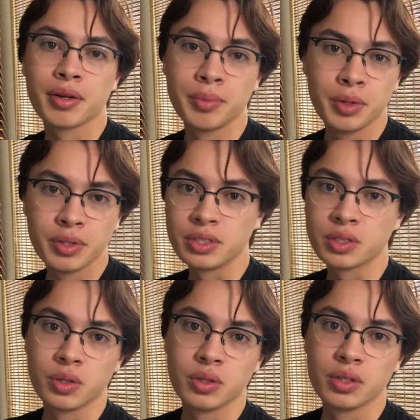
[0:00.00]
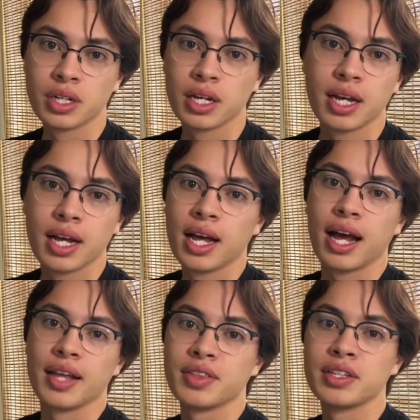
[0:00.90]
Community School
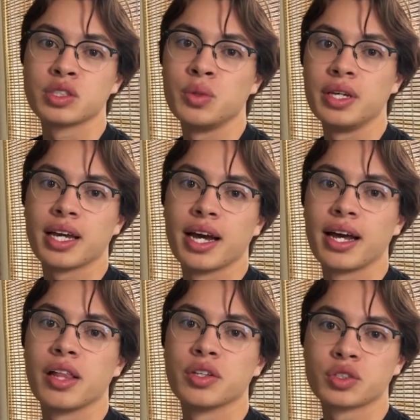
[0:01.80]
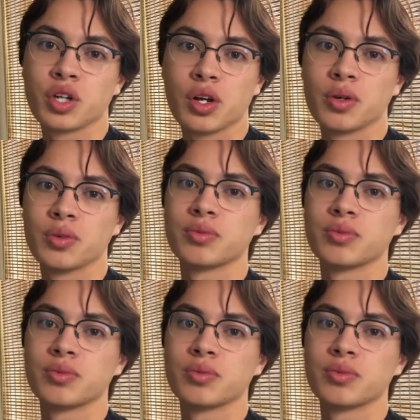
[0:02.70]
at This Week at Illustrado.